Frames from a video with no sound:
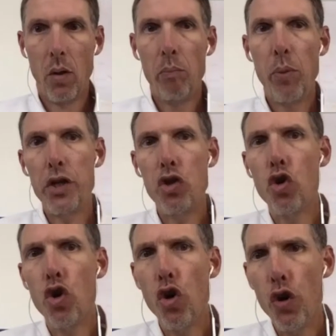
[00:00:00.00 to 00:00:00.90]
But
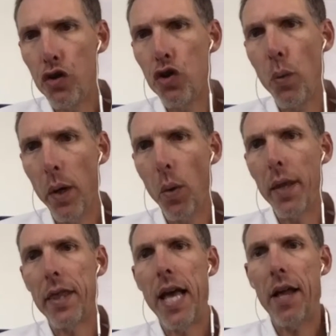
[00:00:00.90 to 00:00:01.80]
you could do it
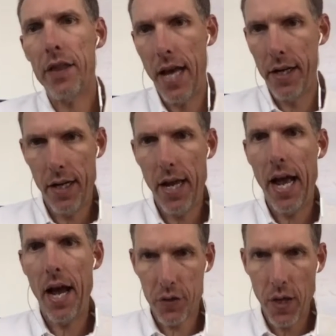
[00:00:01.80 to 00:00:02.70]
without that
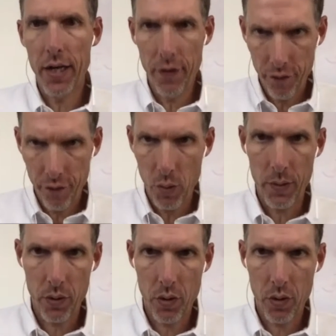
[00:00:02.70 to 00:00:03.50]
outside influence,